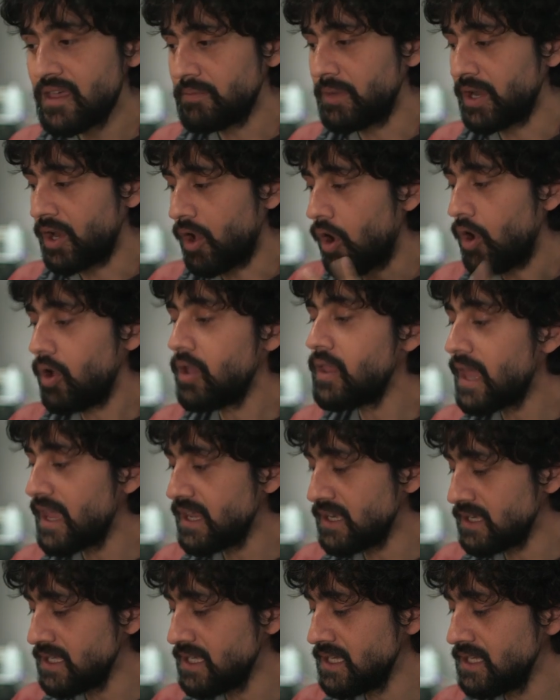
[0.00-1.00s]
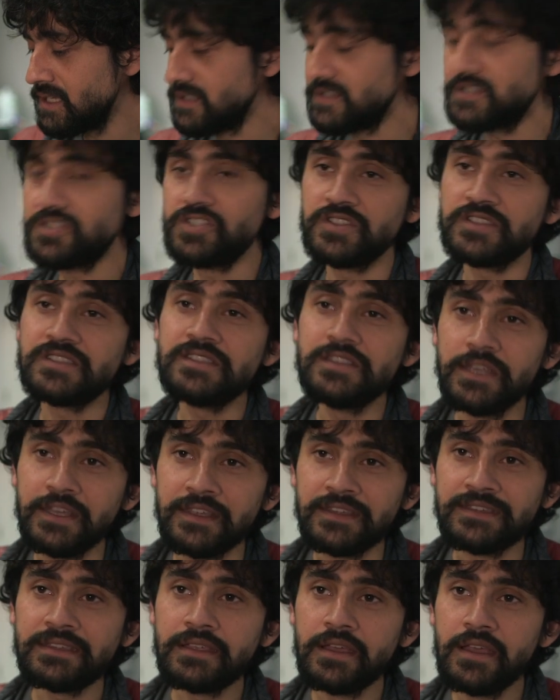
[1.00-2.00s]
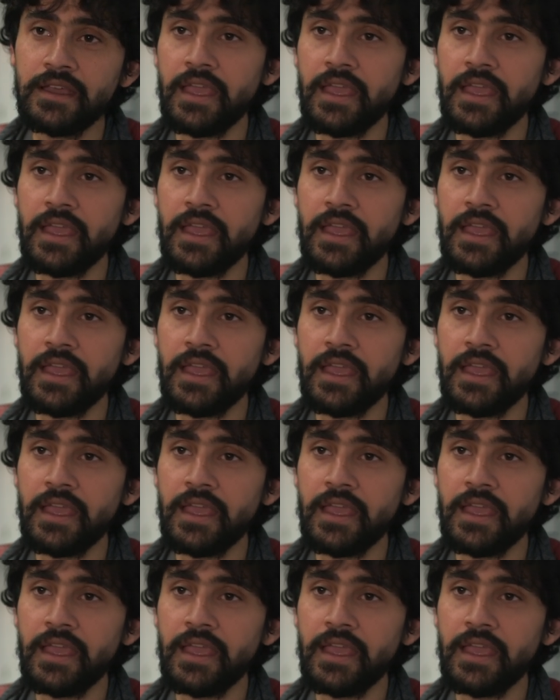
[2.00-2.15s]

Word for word: But all I need is just this